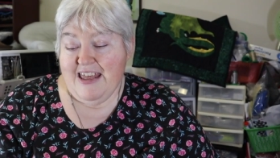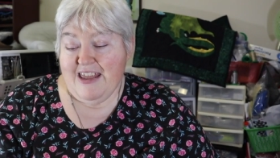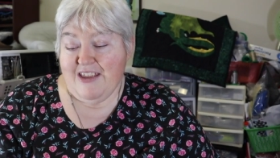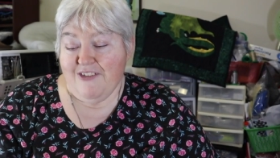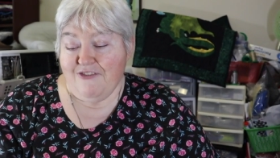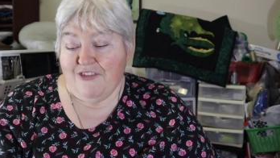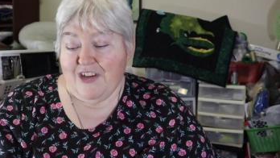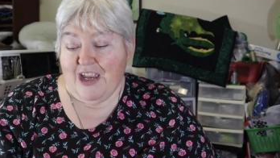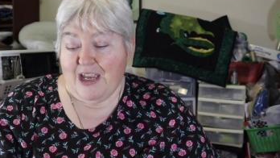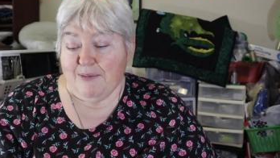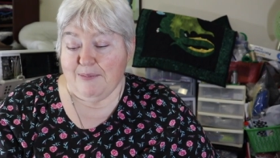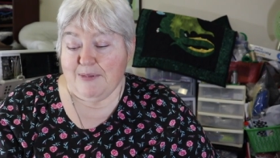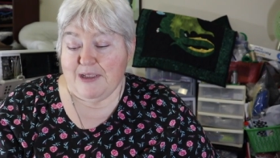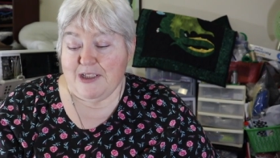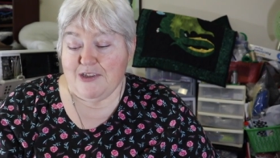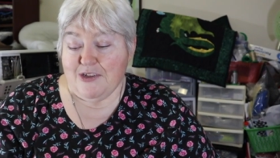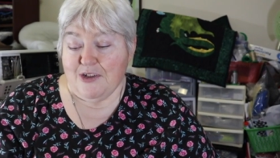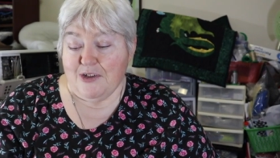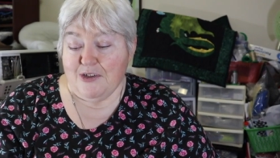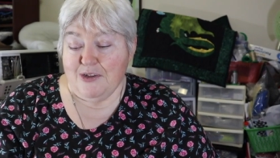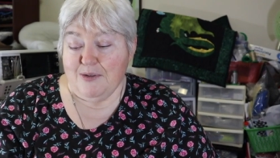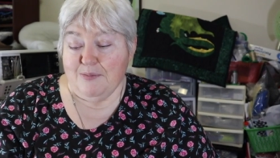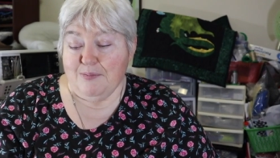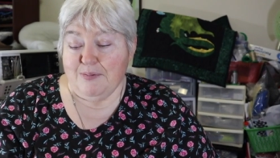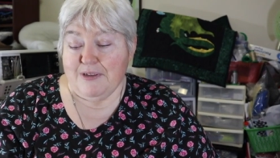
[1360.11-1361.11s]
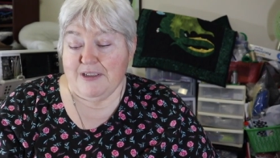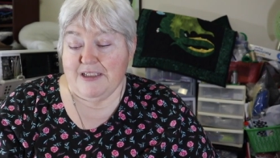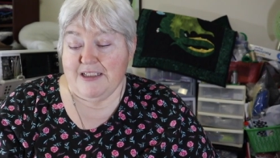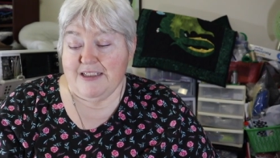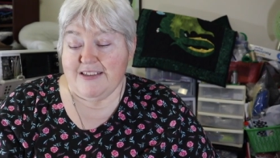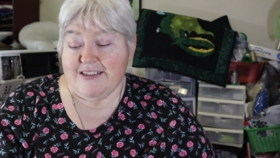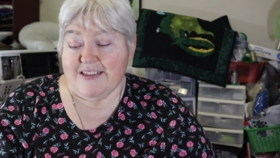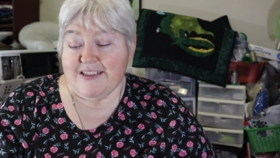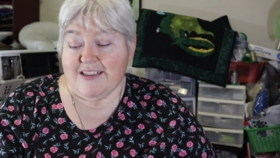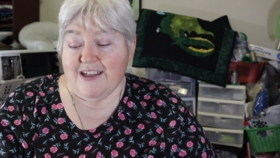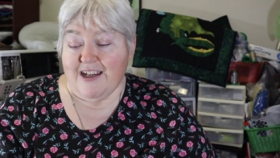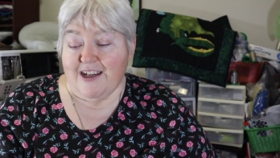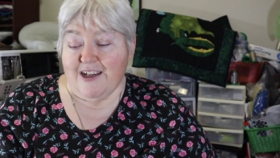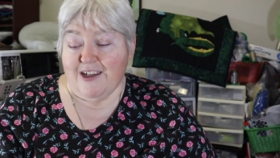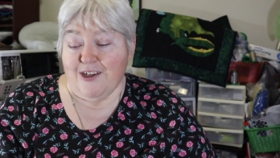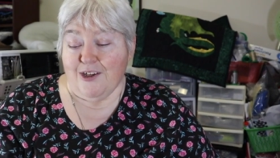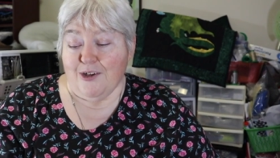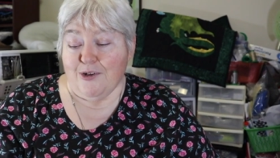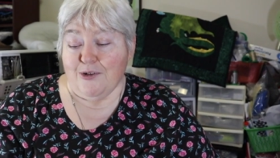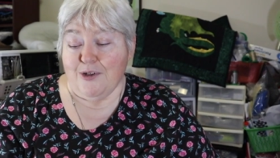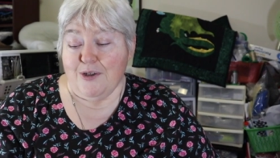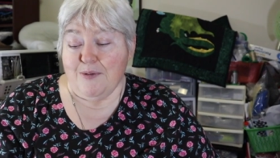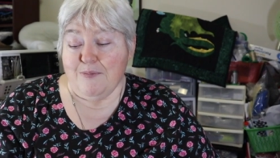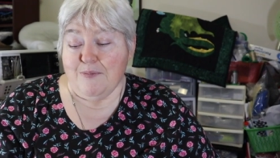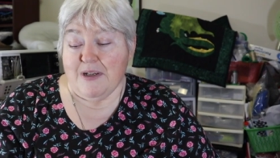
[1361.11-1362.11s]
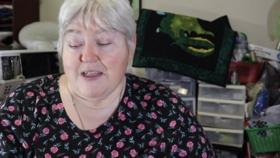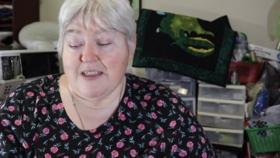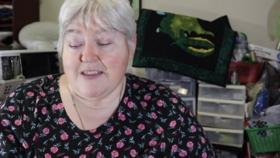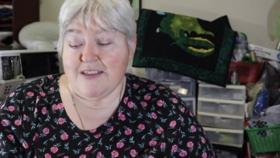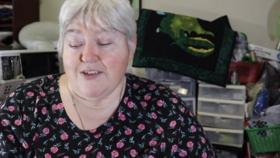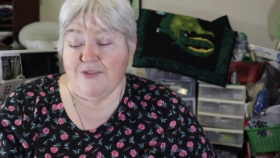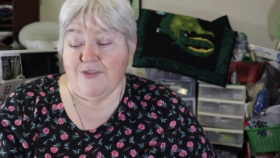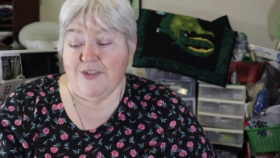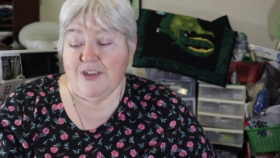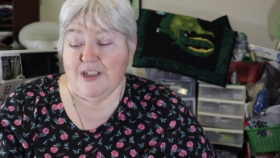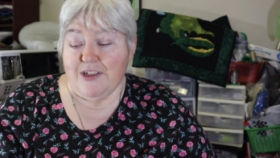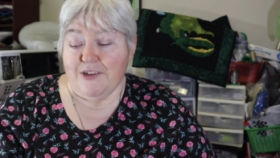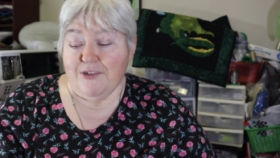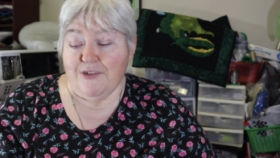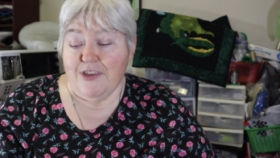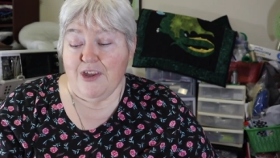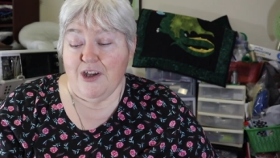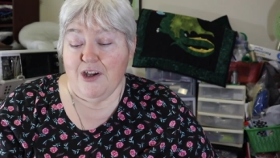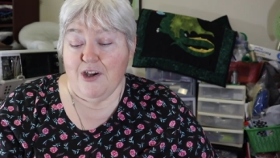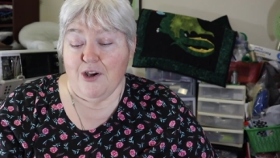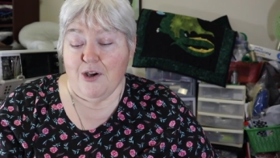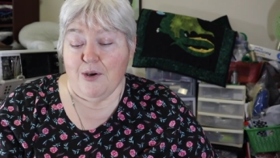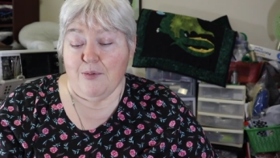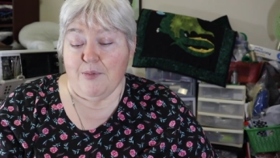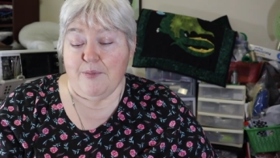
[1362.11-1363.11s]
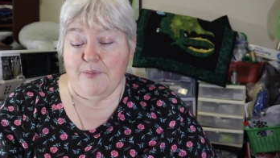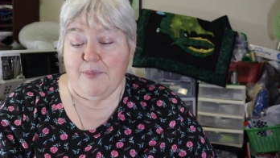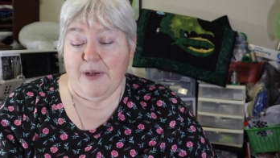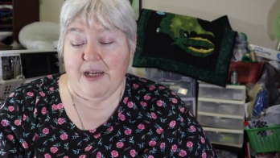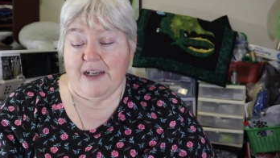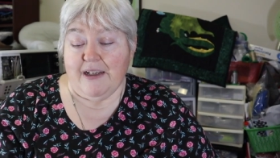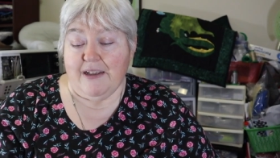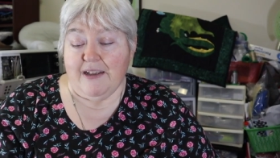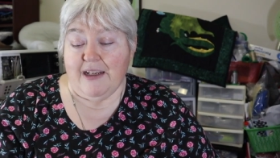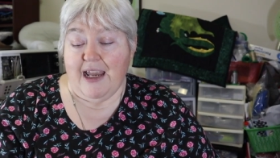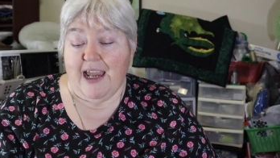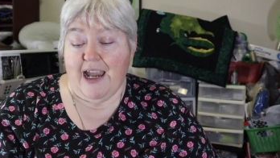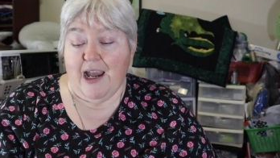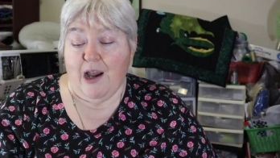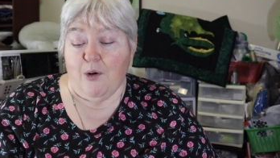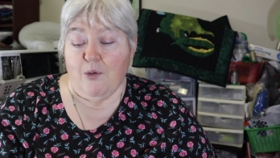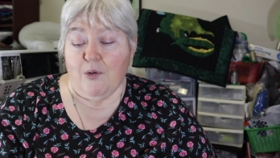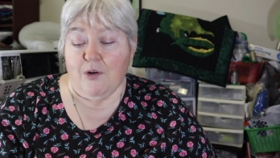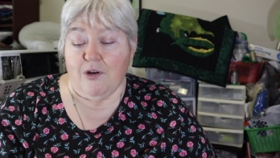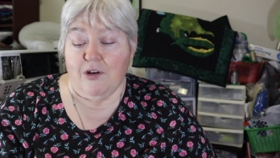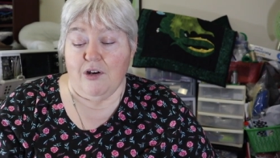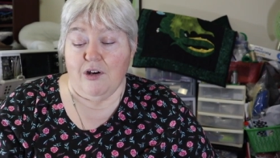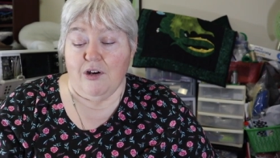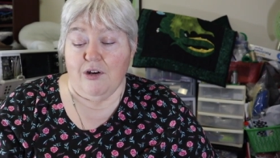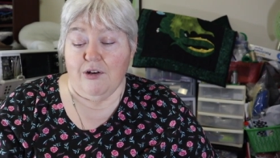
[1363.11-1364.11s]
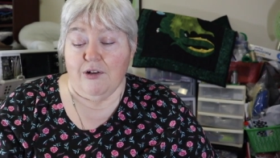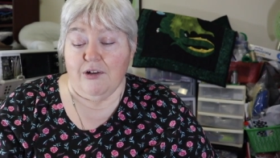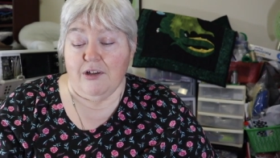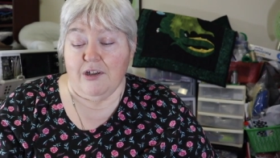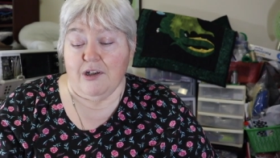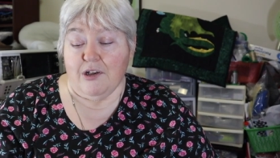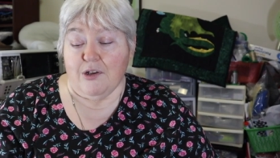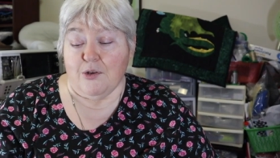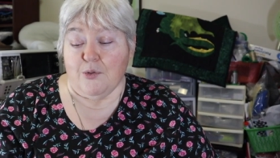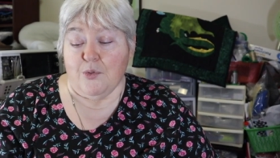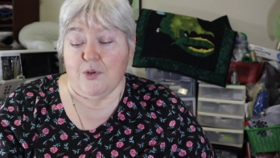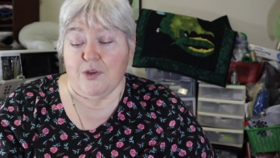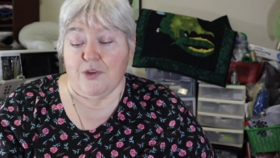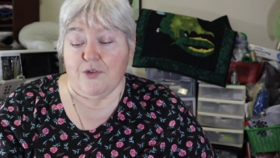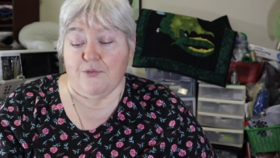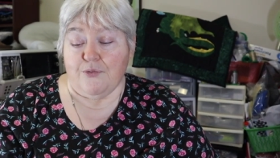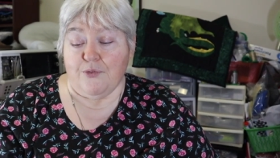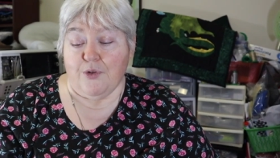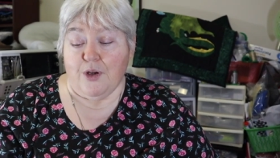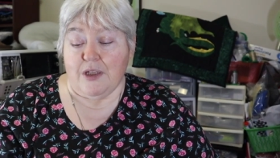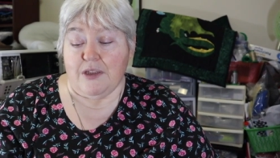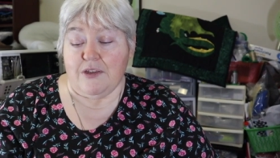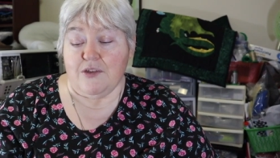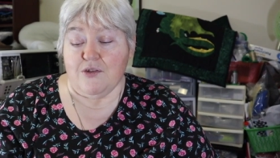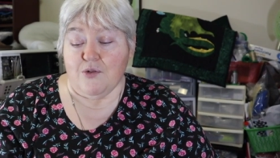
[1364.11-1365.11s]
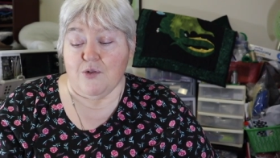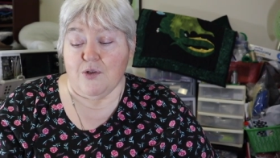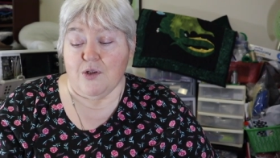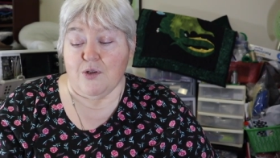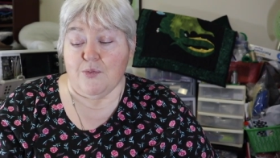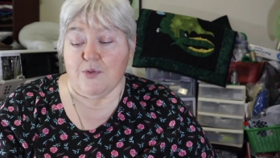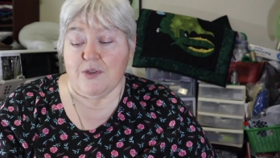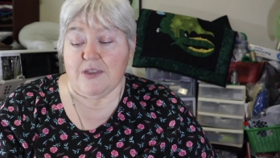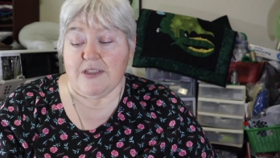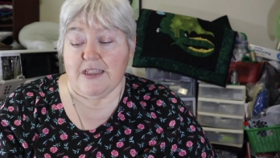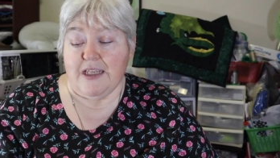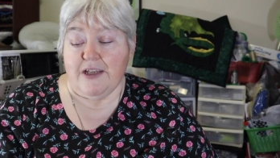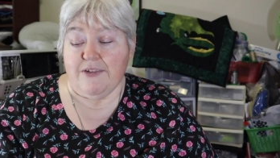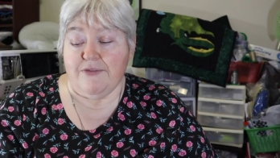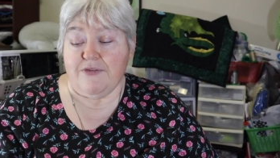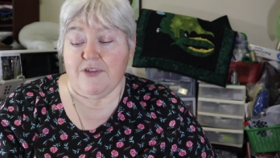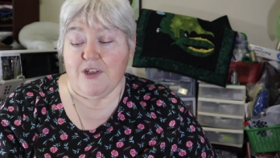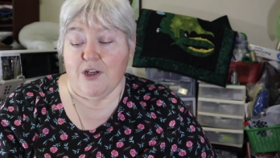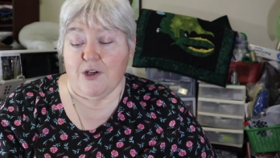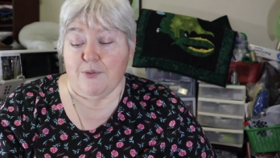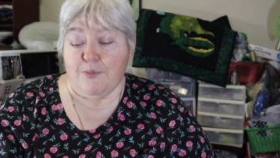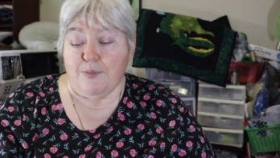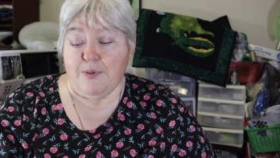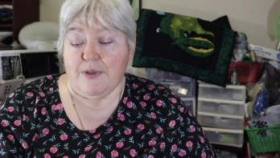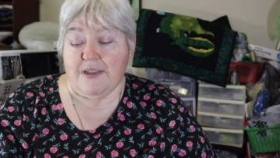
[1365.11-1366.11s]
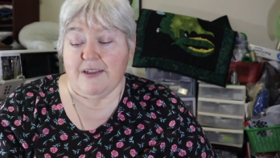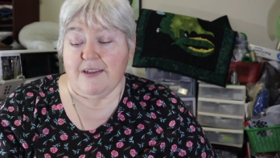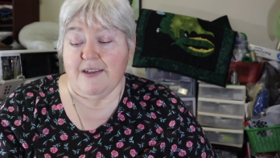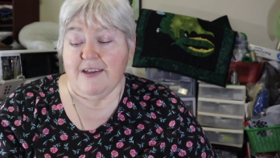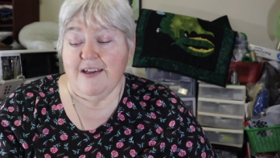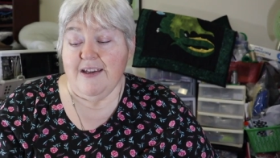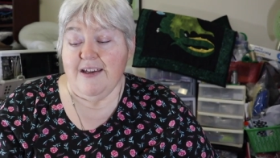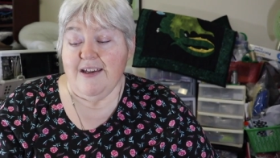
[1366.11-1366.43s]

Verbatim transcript: Family told the police the coyote must have entered the home about an hour earlier when the front door was left open